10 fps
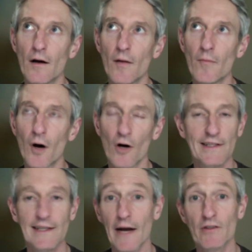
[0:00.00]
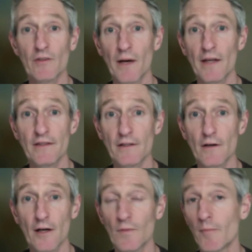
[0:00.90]
partially character-based,
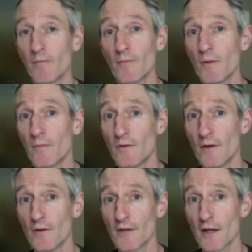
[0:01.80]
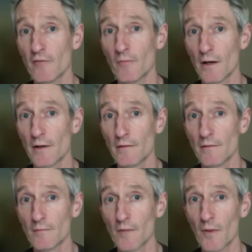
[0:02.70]
I'm the son of my
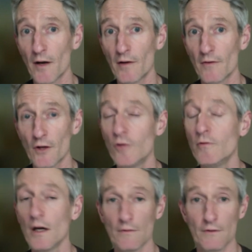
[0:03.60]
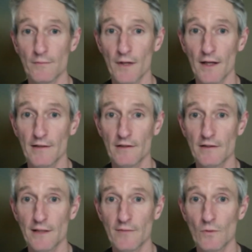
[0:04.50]
parents, who knows, but it just
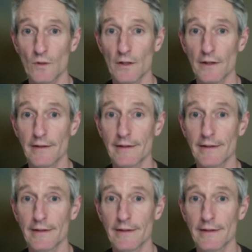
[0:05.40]
seemed to work.